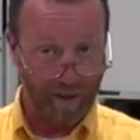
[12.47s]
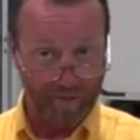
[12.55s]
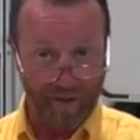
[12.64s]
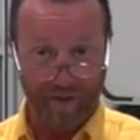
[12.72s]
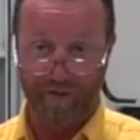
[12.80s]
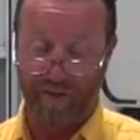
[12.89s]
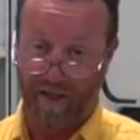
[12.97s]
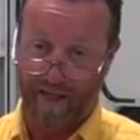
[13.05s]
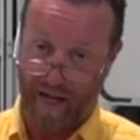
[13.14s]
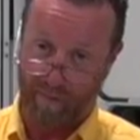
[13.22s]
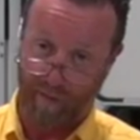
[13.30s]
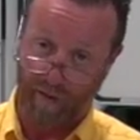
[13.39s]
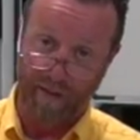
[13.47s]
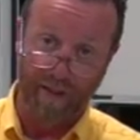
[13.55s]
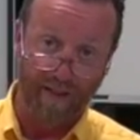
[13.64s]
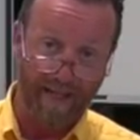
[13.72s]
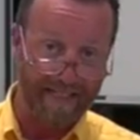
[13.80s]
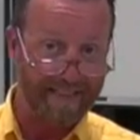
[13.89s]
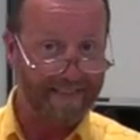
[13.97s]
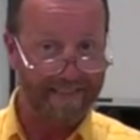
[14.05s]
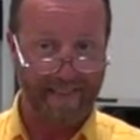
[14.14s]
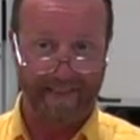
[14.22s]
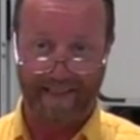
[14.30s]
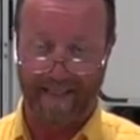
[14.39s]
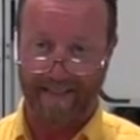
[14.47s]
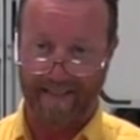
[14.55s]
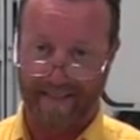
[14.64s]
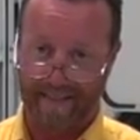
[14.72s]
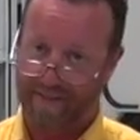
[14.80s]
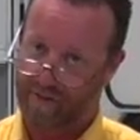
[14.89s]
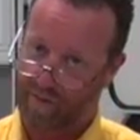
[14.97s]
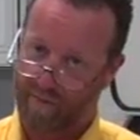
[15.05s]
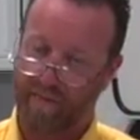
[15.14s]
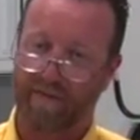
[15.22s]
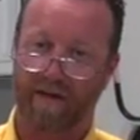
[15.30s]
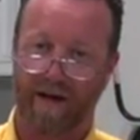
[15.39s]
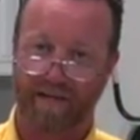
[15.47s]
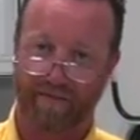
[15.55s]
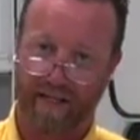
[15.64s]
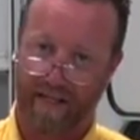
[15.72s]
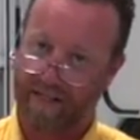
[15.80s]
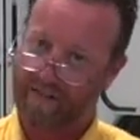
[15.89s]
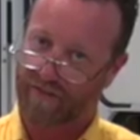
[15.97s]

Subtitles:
going to be using our camper a little less until the end of the season, or maybe not even again.